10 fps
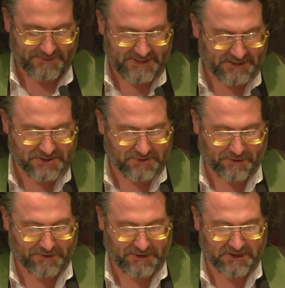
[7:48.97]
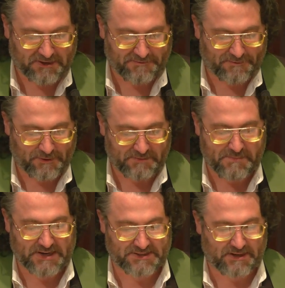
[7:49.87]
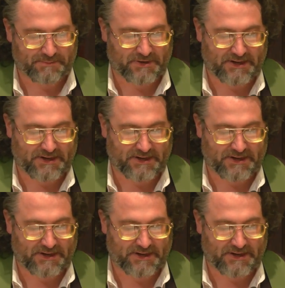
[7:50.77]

It's not the sort of thing you can afford to mess up.